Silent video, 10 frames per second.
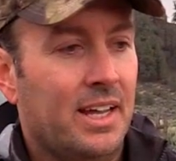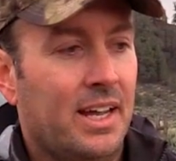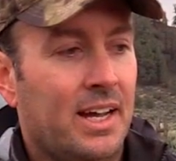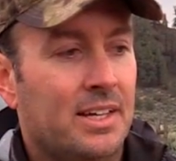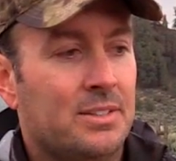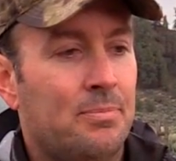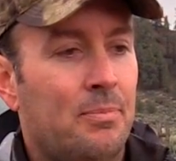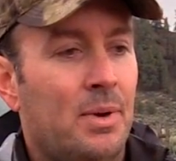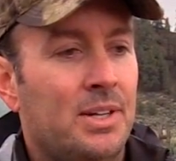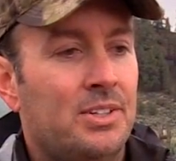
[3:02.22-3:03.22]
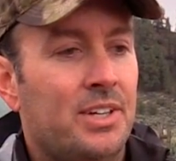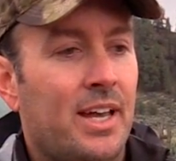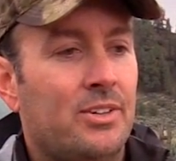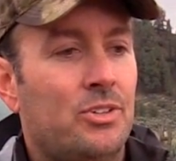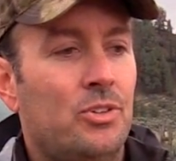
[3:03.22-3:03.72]
as much
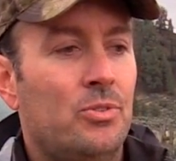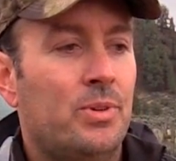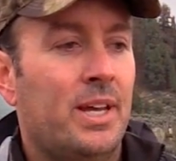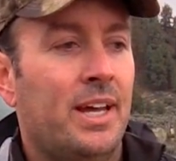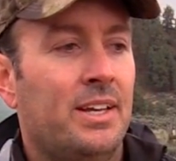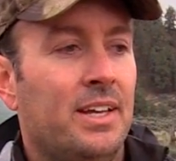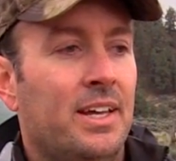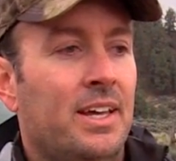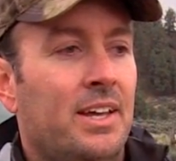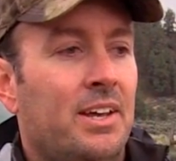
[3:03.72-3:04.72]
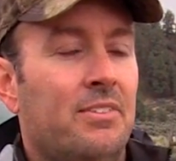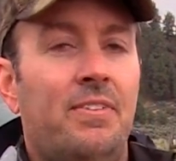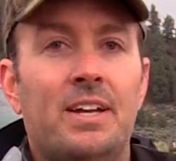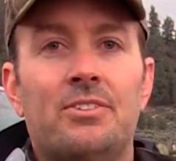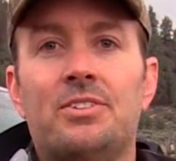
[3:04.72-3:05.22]
as you can
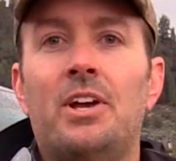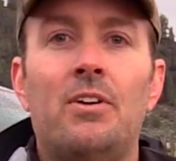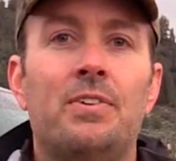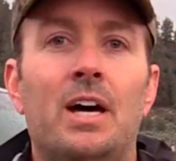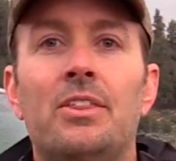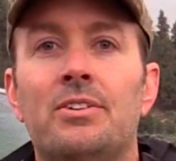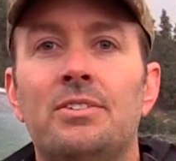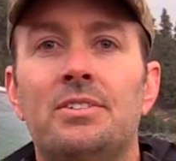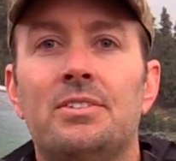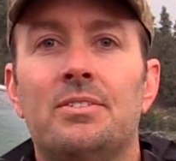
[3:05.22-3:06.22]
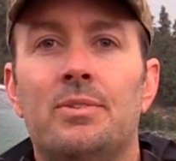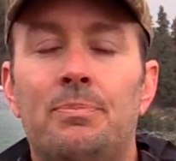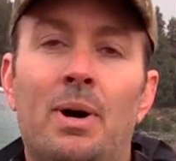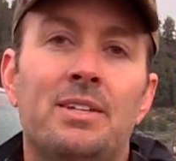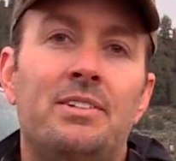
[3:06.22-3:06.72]
infect yourself and others
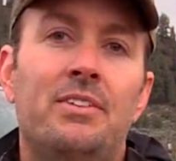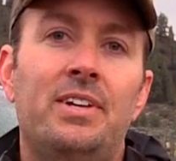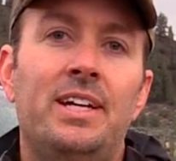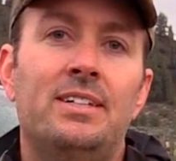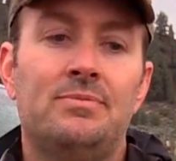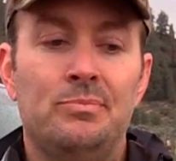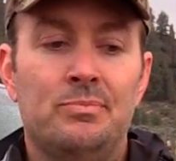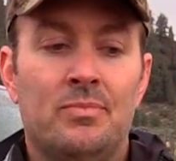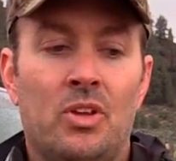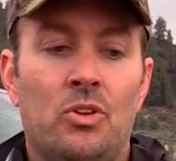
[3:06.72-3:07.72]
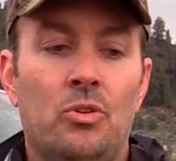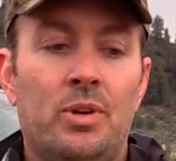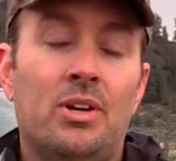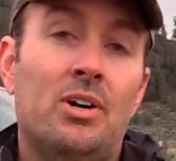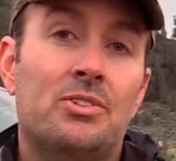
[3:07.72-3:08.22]
with positivity, you
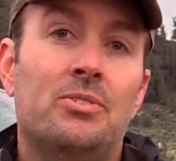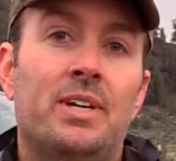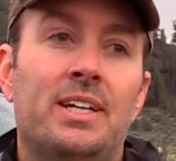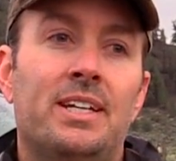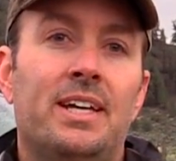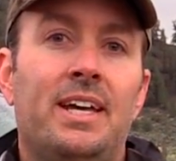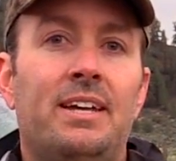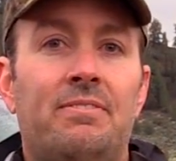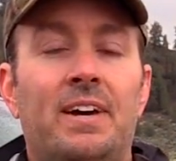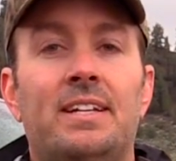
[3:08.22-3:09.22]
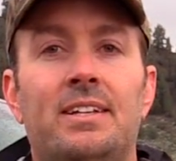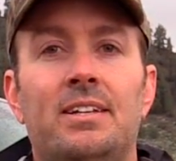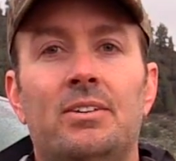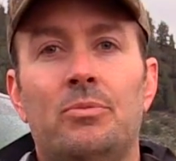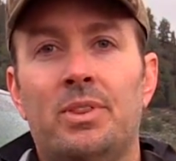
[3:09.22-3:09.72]
can also get
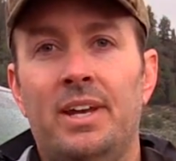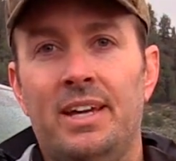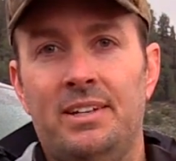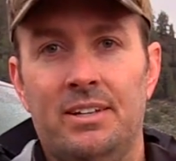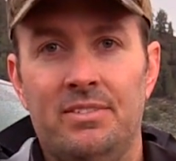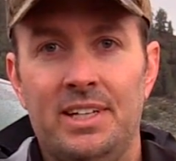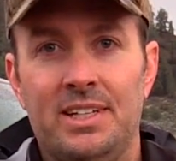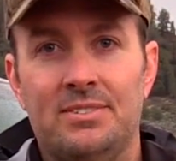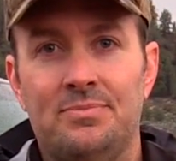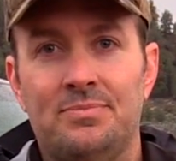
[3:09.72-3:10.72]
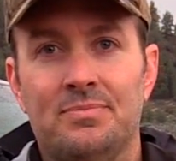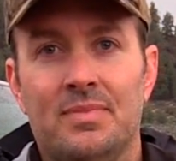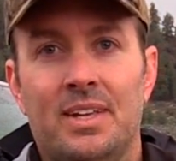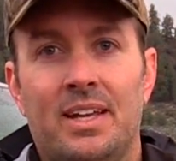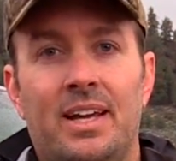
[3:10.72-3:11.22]
infected with negativity.
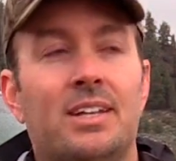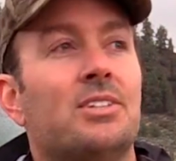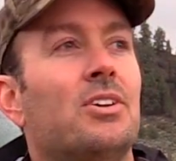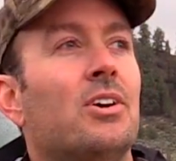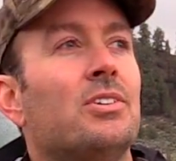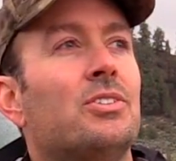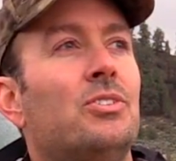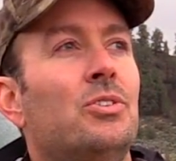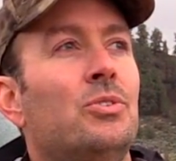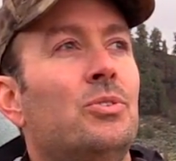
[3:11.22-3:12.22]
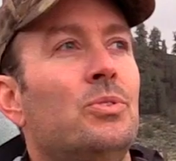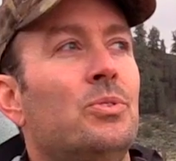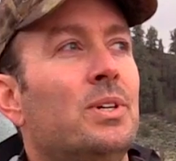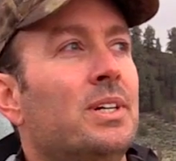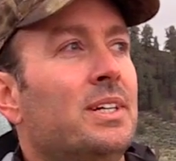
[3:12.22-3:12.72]
And it starts
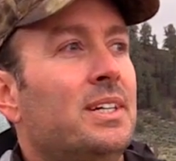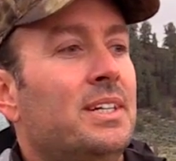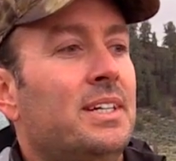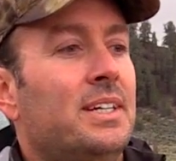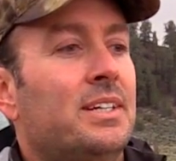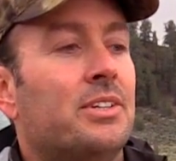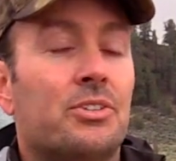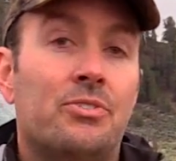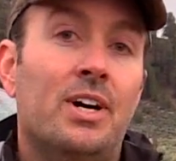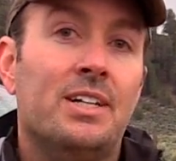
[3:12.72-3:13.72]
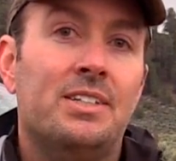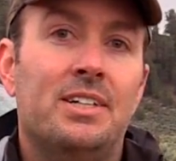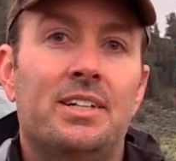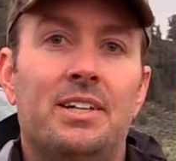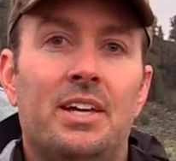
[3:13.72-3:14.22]
to destruct
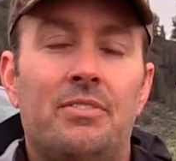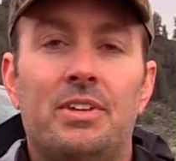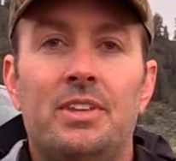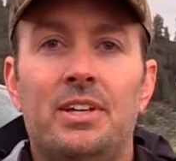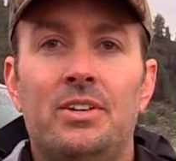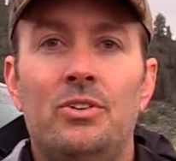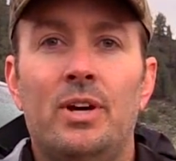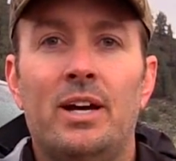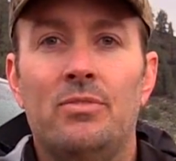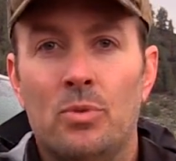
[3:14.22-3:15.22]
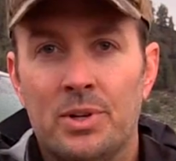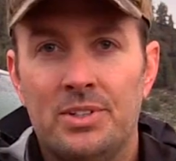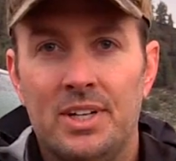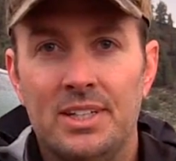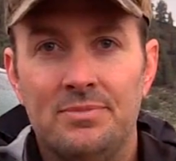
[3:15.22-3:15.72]
everything you have
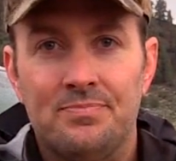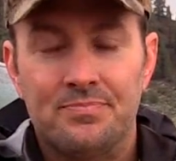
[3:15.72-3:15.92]
worked on.